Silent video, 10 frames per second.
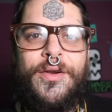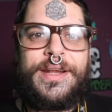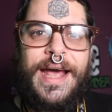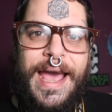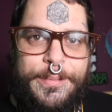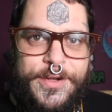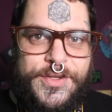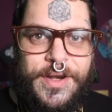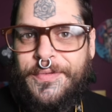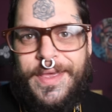you don't need diopters
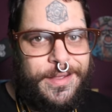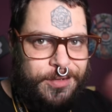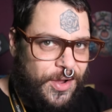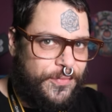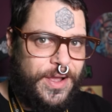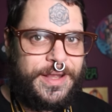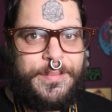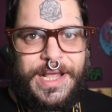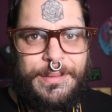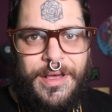or anything, go fucking
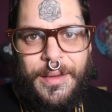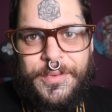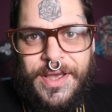pick them up.